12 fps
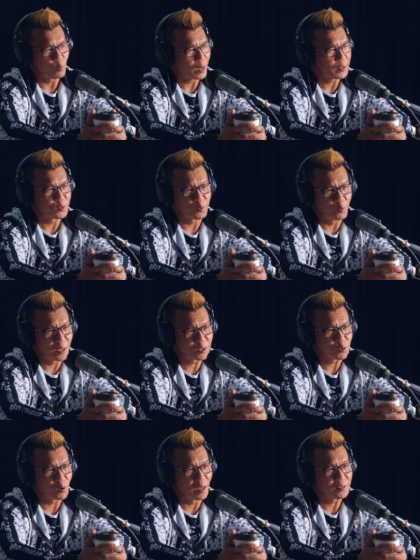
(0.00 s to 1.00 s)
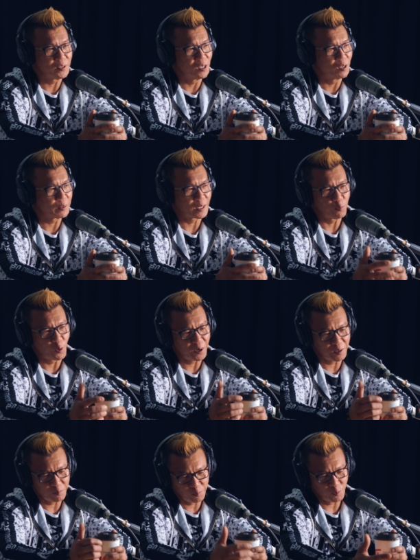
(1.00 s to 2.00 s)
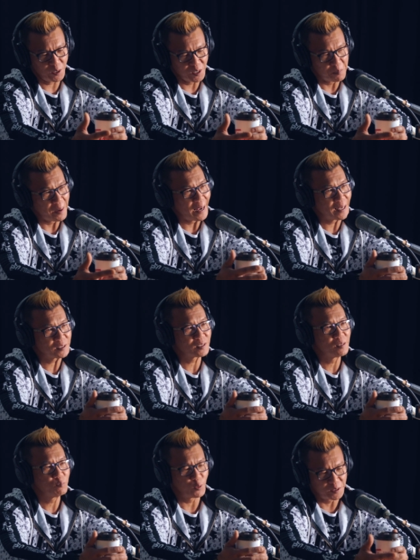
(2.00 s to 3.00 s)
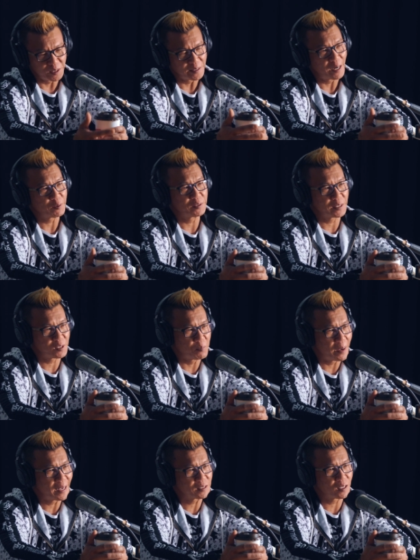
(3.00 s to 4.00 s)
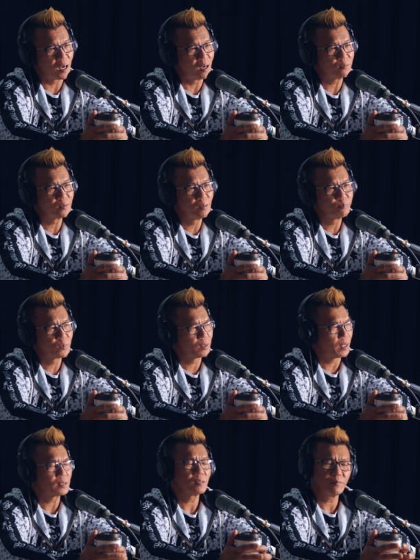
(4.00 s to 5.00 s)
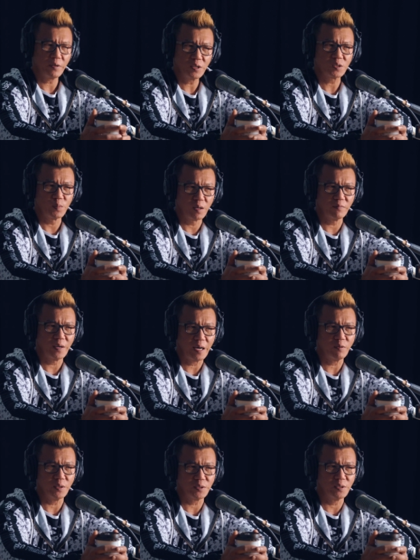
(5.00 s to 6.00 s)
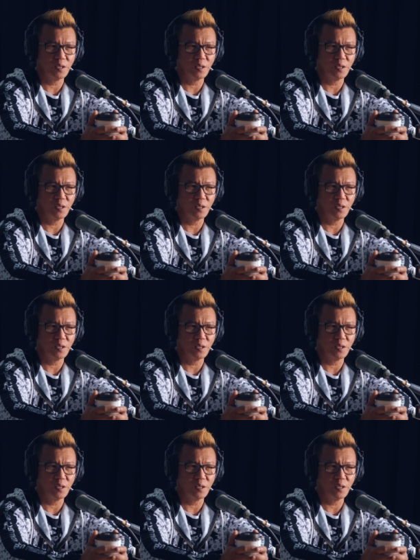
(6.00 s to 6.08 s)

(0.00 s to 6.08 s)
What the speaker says: when you walk into a restaurant, you gotta wear your mask. When you sit down, you can take your mask off. That's a very smart virus.